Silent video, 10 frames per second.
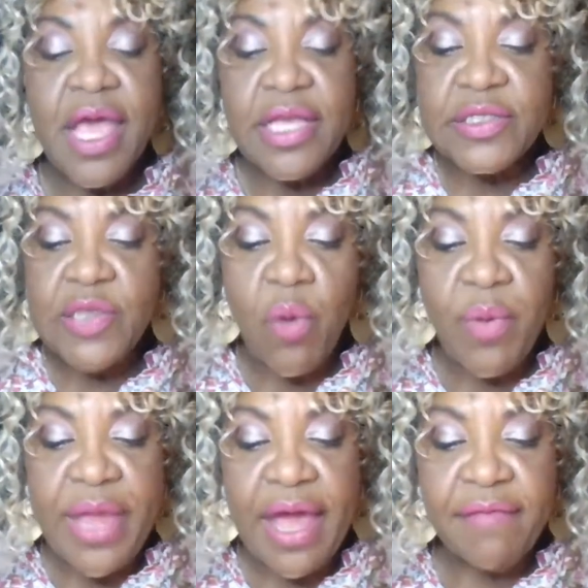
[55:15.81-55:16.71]
So
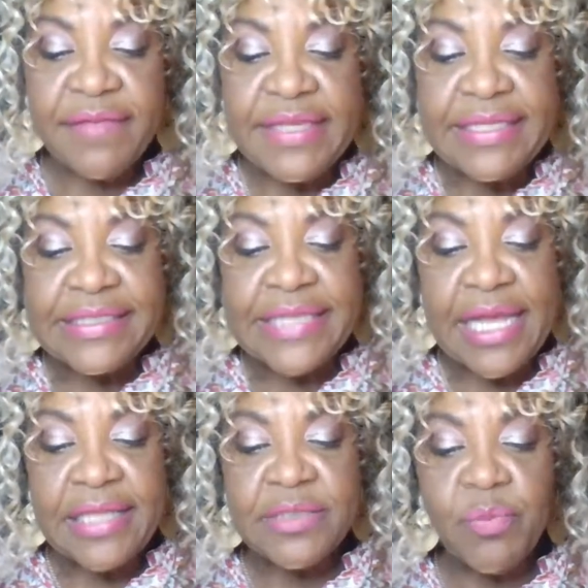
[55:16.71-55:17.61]
we have the
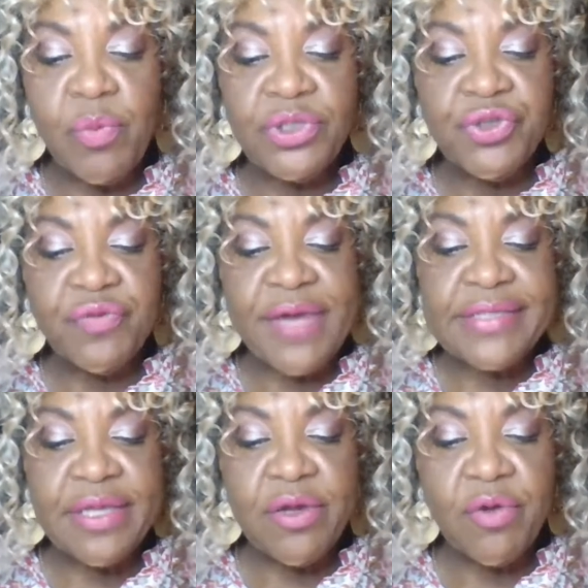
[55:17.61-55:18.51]
Intense Moisturizing